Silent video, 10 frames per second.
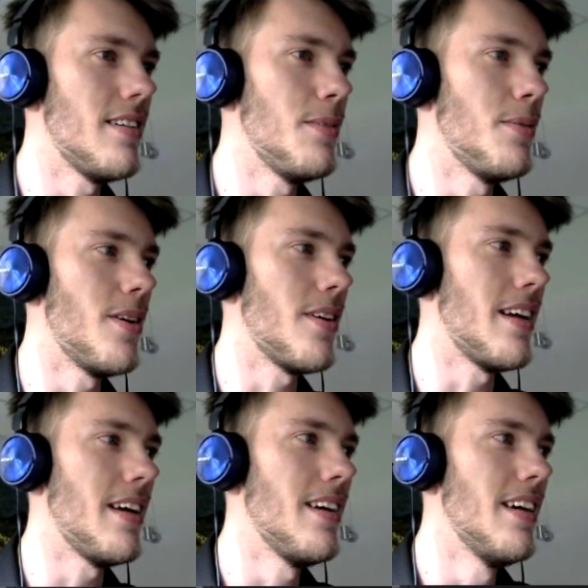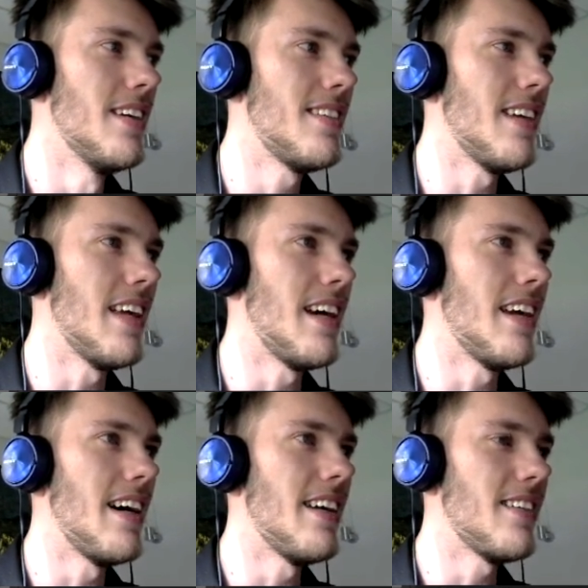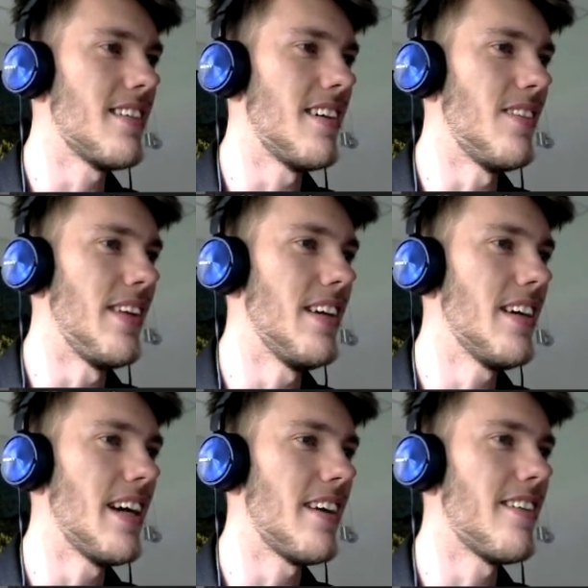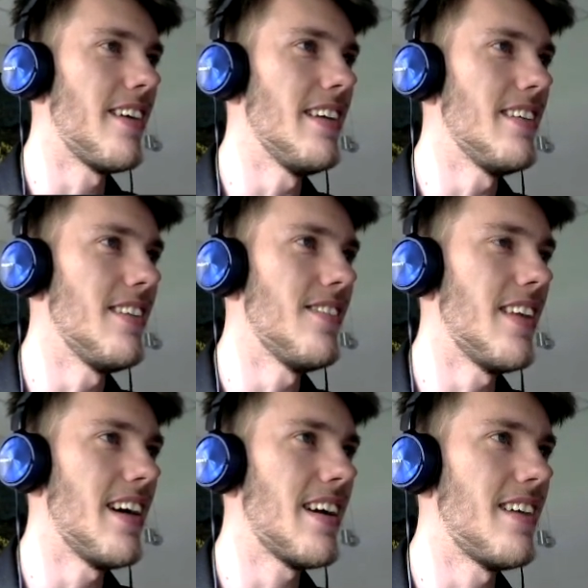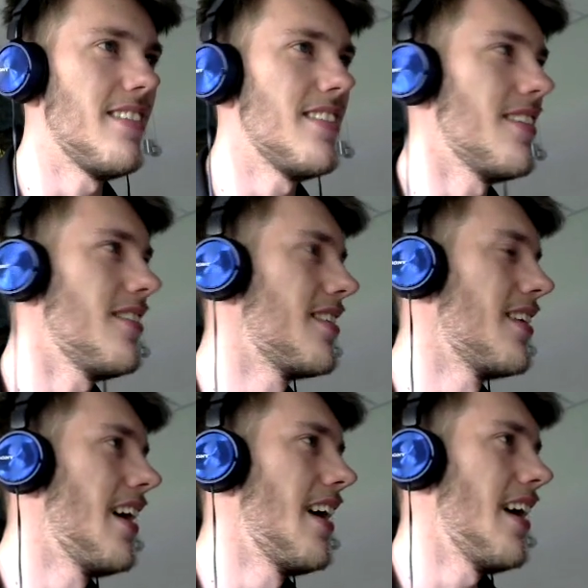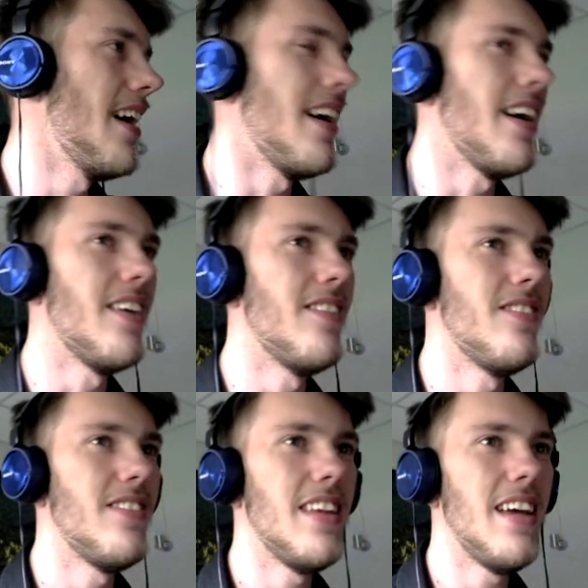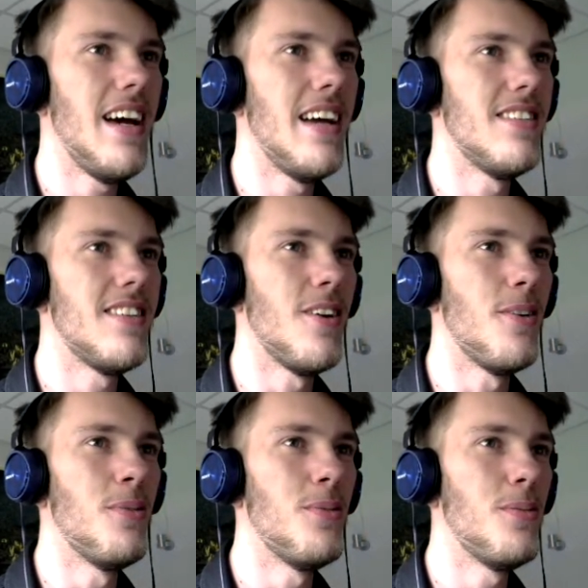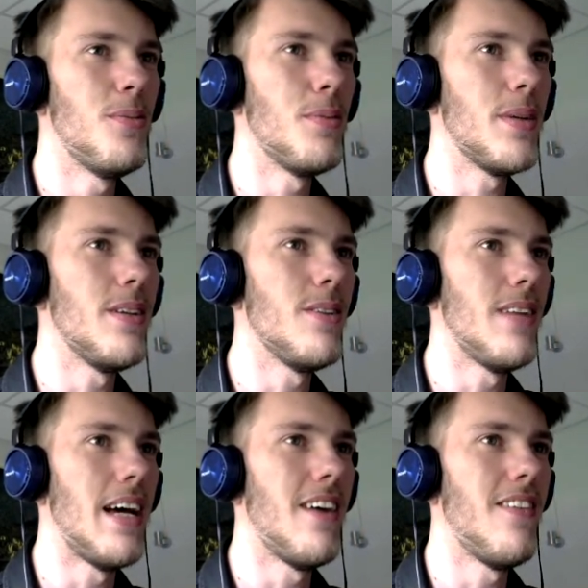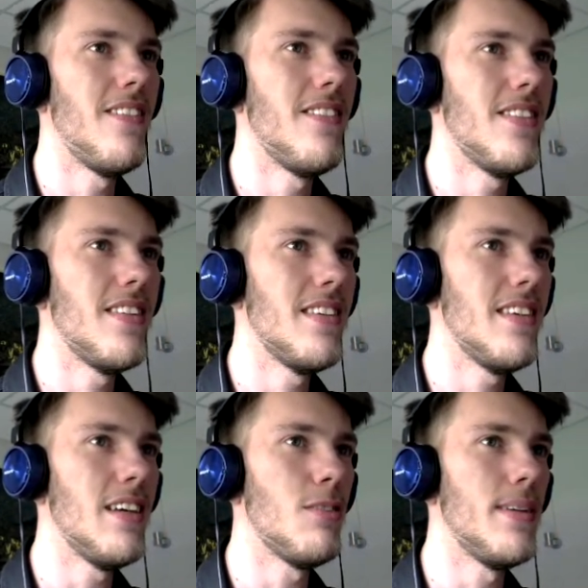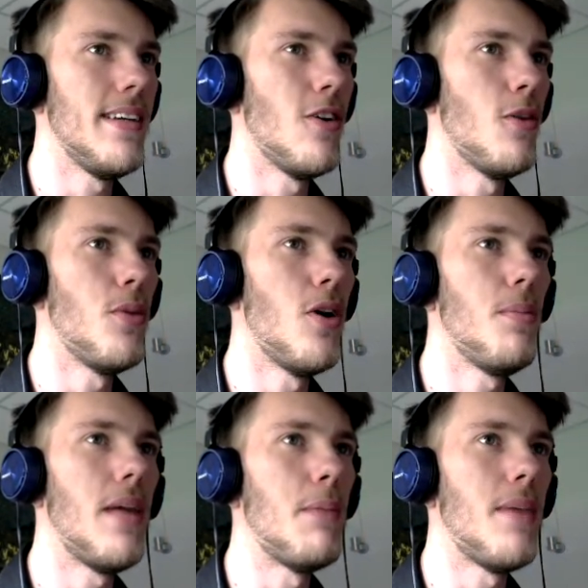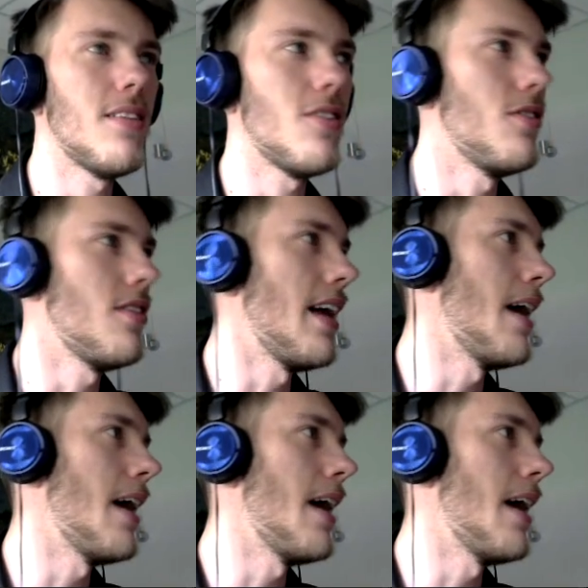We're not going to stay like that. That's going to be kind of crazy for that kind of result. And so what we can do now is we can go and put a black mask onto there,